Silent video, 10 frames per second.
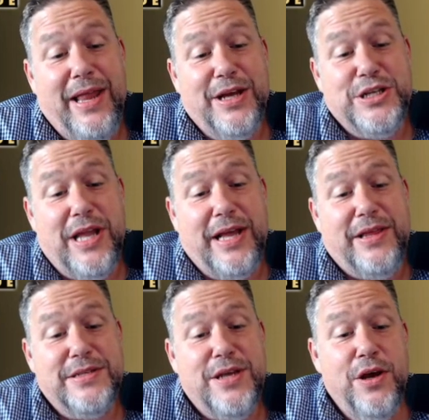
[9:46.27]
unless you like
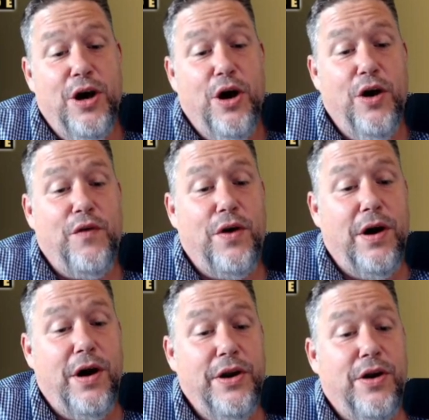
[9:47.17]
this over or
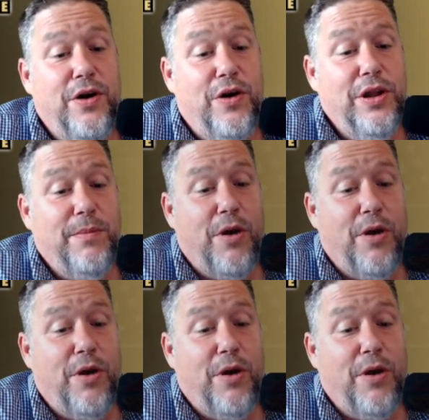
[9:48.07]
under on Lamar